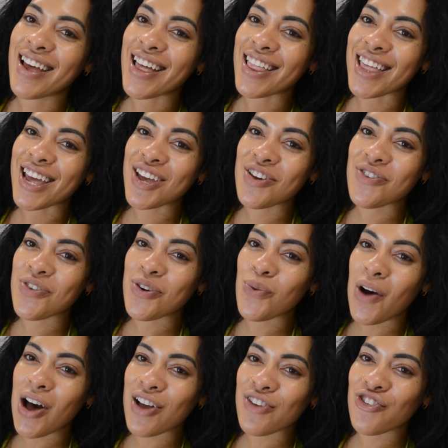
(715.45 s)
Thank you for
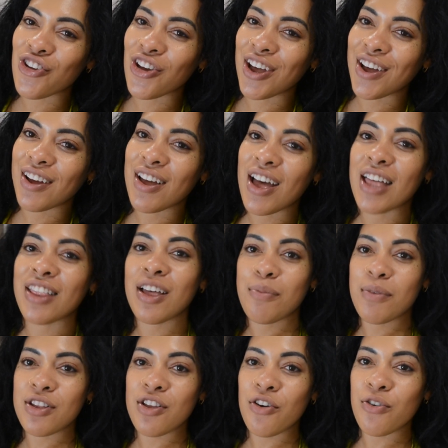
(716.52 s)
watching, and let me
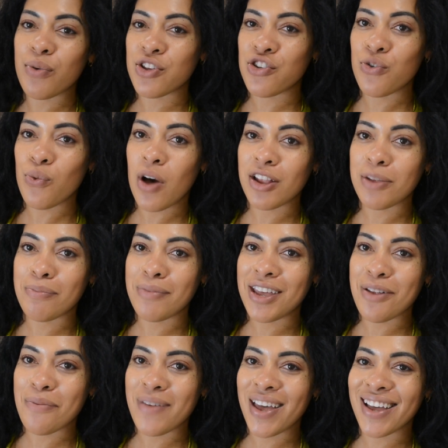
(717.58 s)
know what you want me
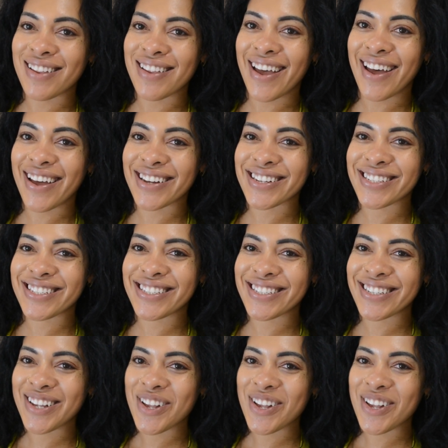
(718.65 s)
to make next.